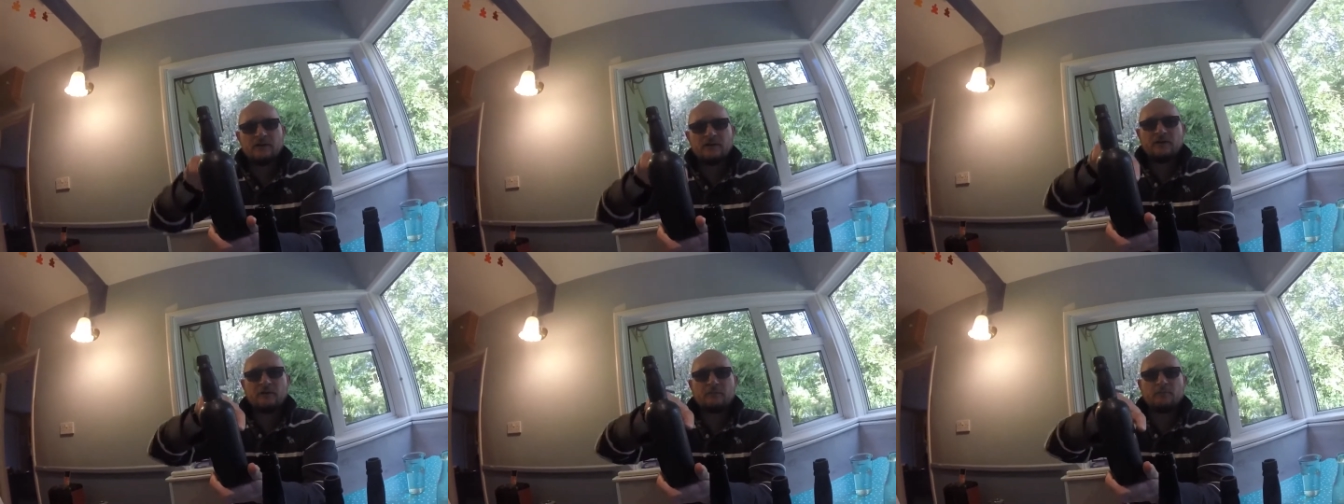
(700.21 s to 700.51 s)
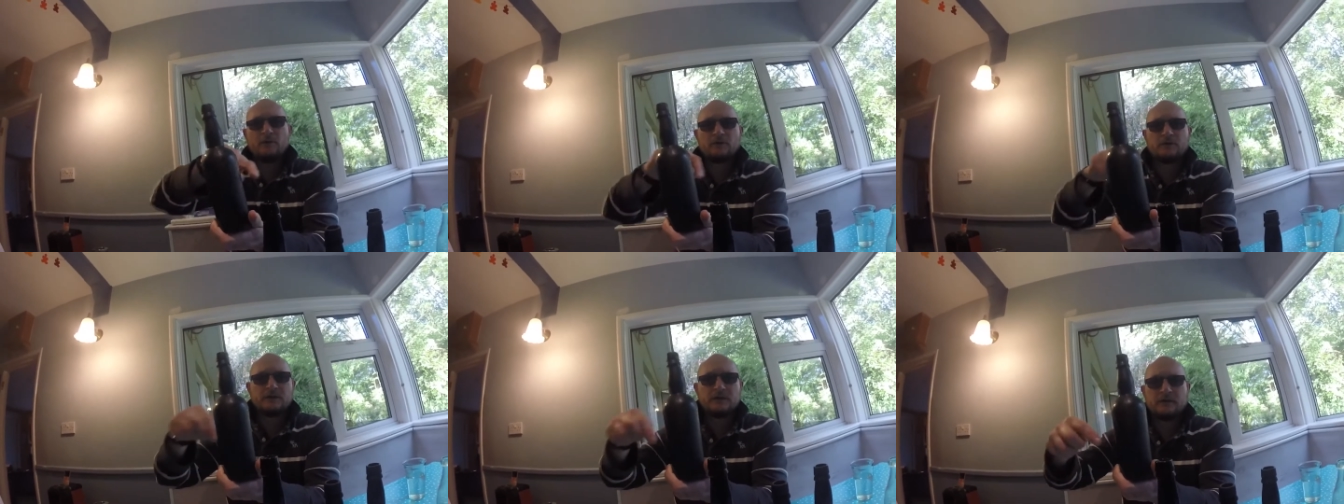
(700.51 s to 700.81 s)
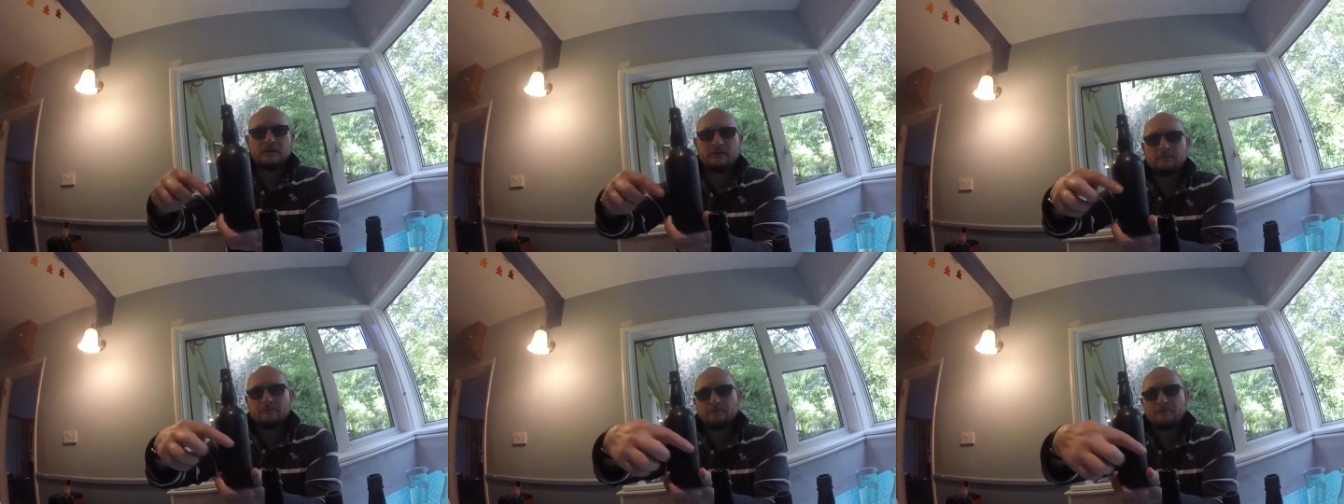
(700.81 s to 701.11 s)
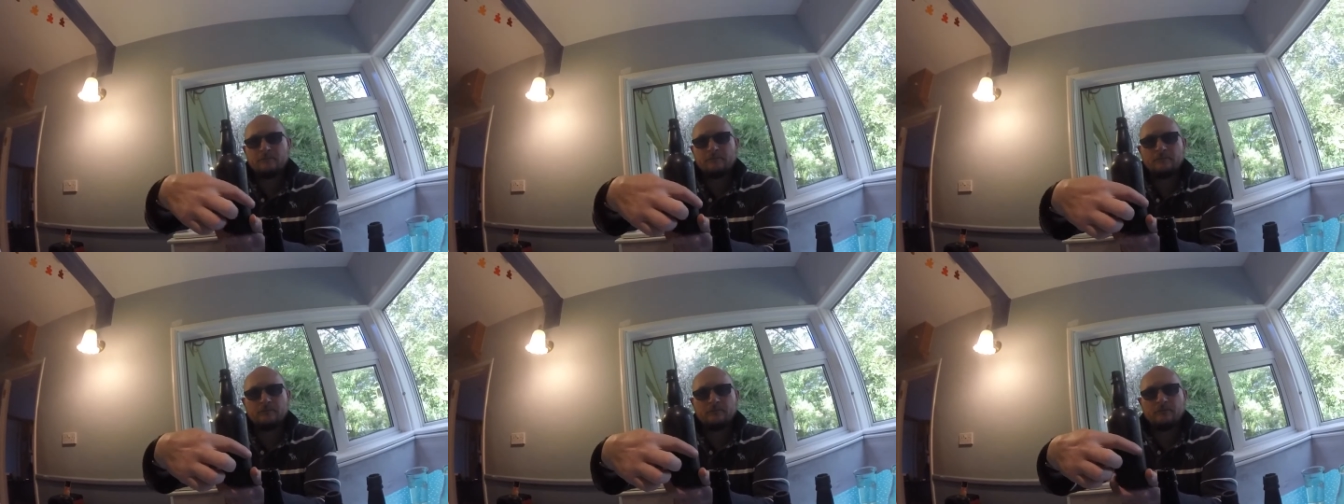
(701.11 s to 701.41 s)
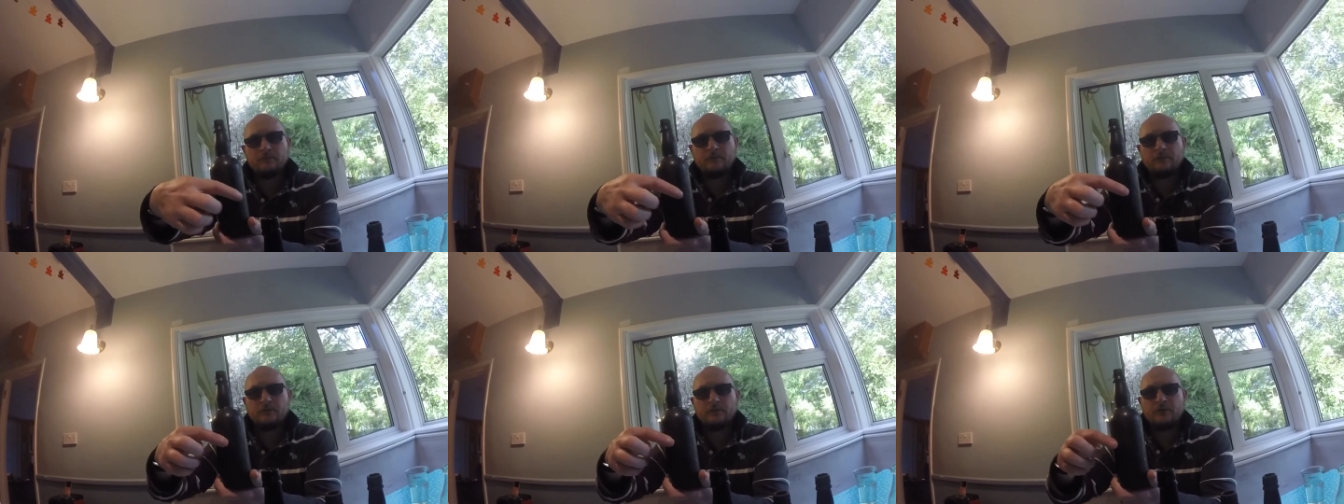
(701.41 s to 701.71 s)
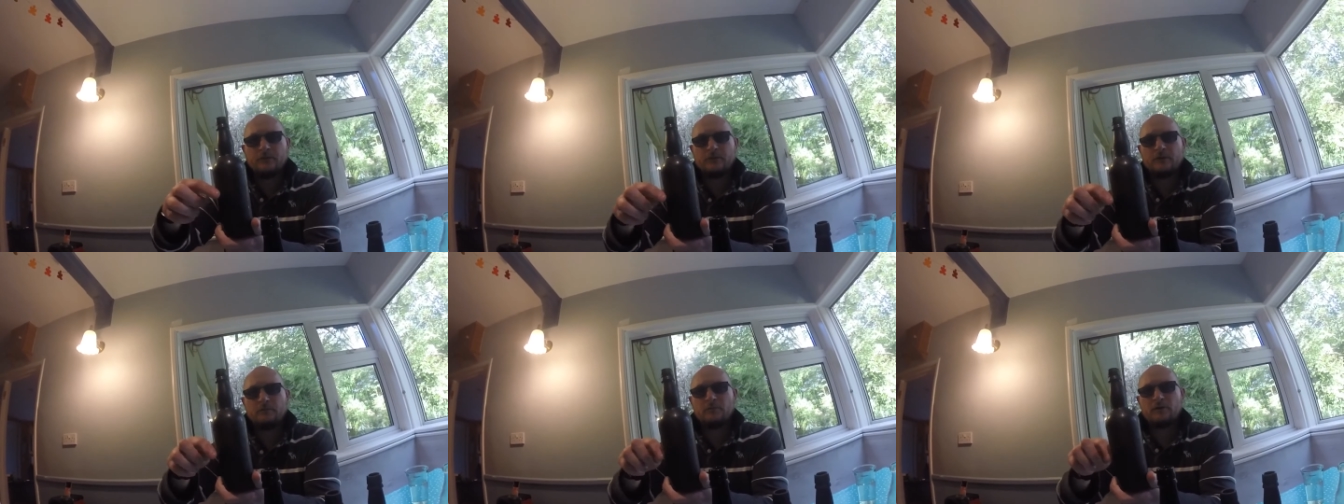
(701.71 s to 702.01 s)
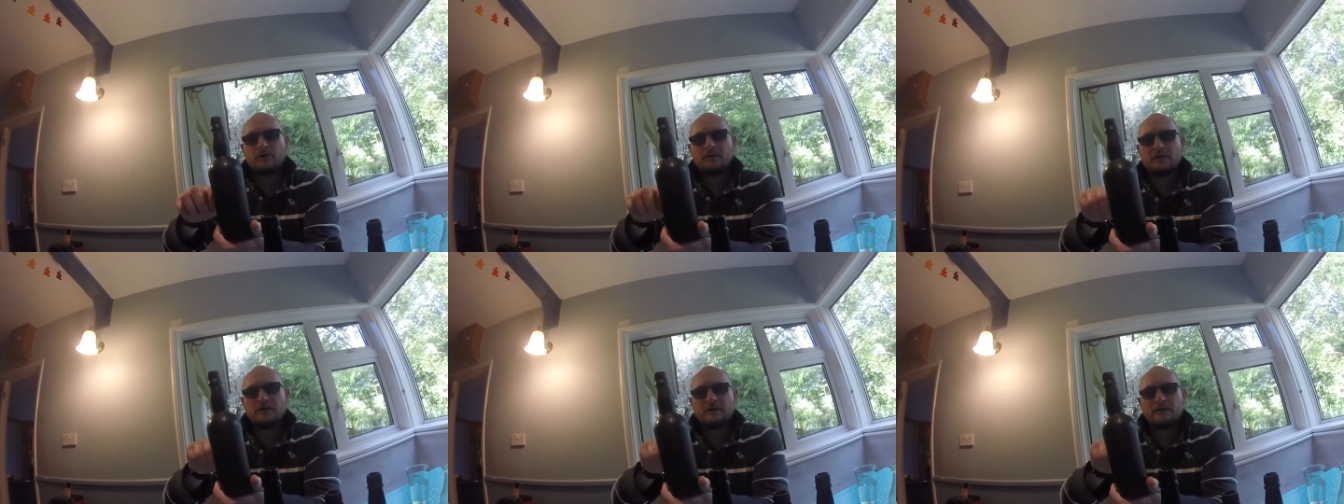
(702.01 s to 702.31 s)
the body. The
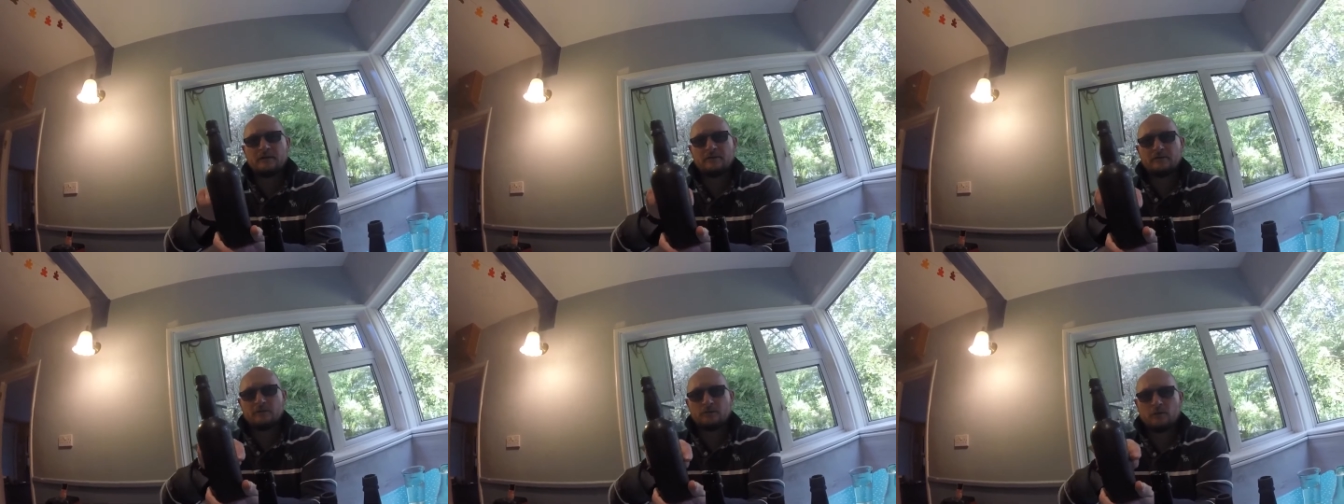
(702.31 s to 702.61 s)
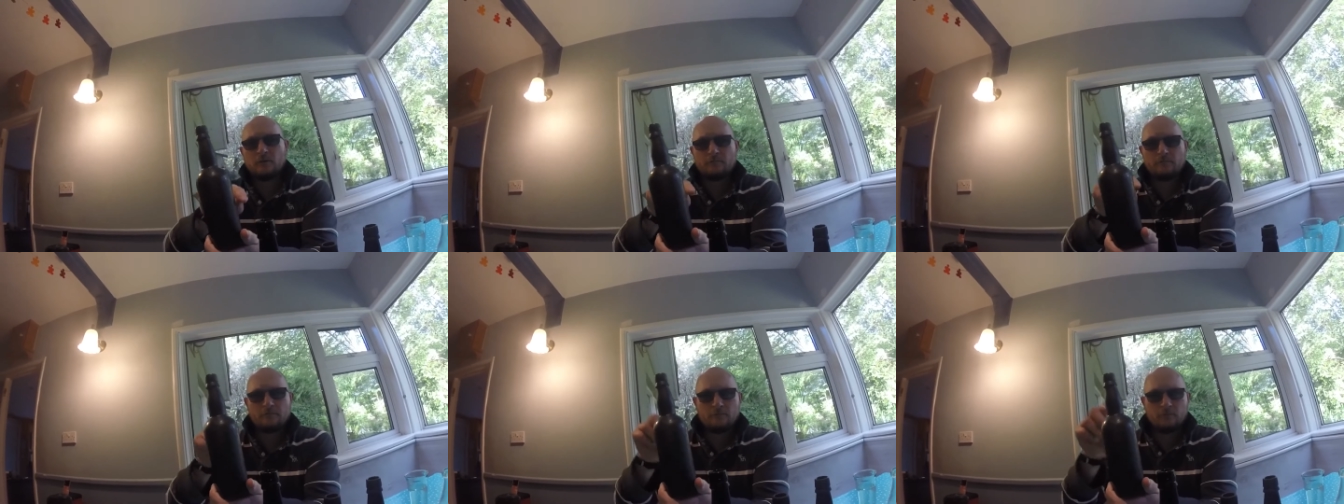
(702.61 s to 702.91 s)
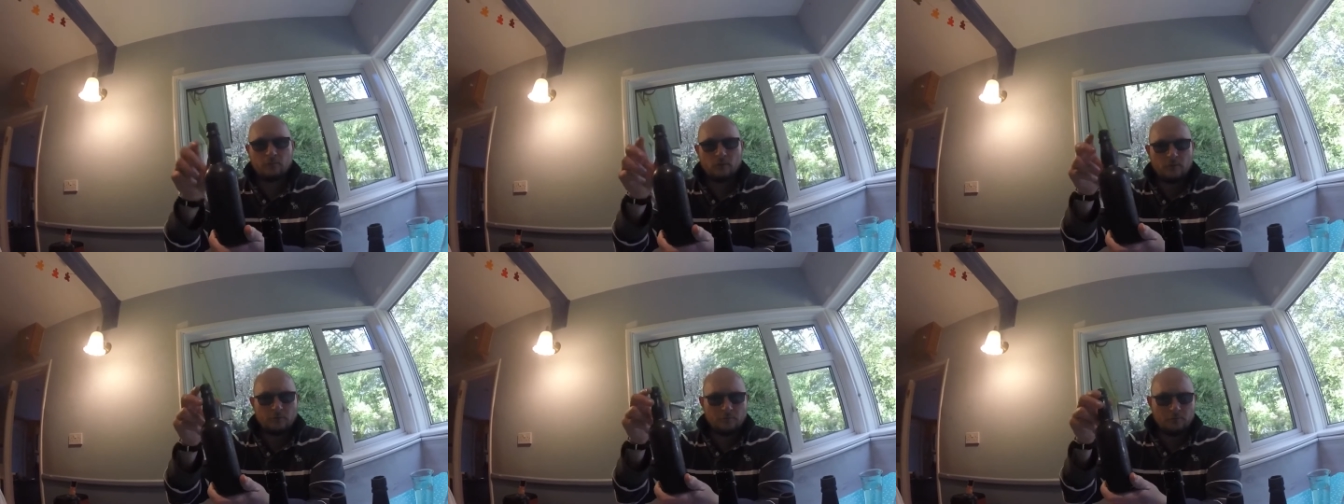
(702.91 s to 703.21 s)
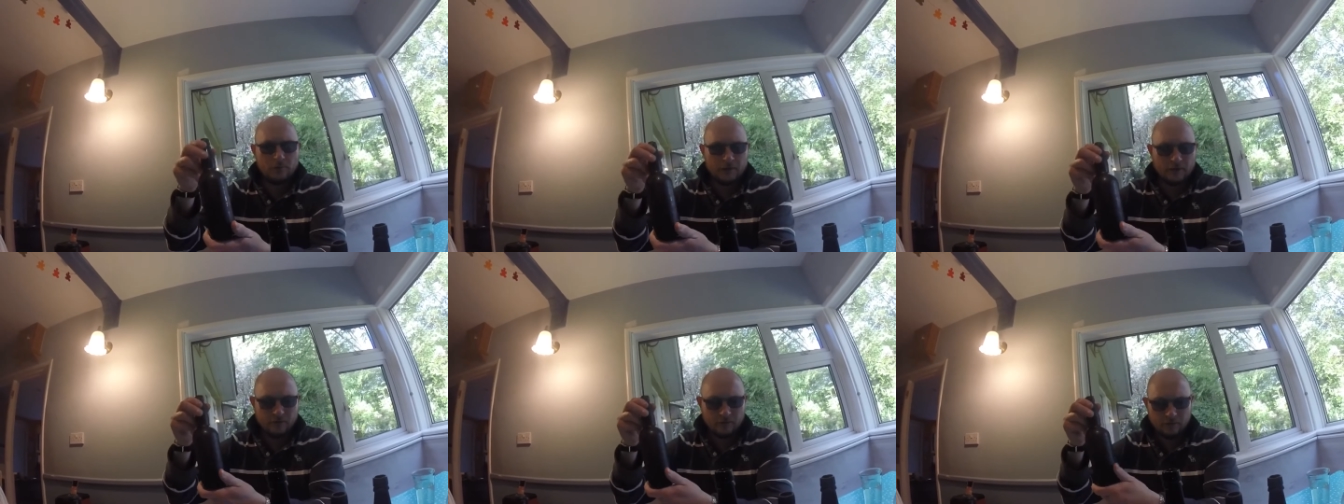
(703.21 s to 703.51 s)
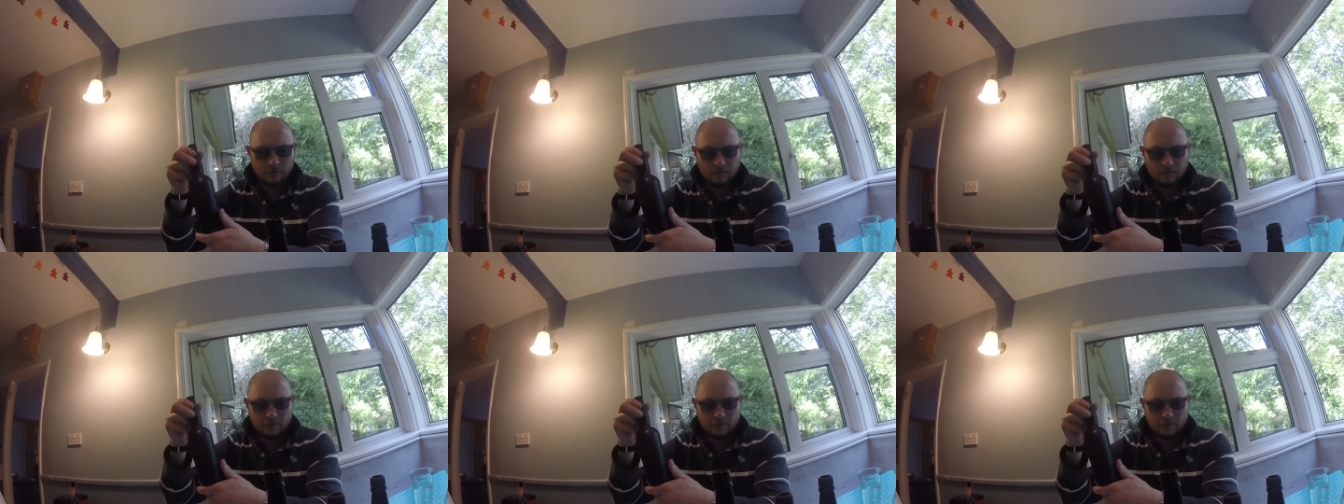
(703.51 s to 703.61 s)
body there is one bit.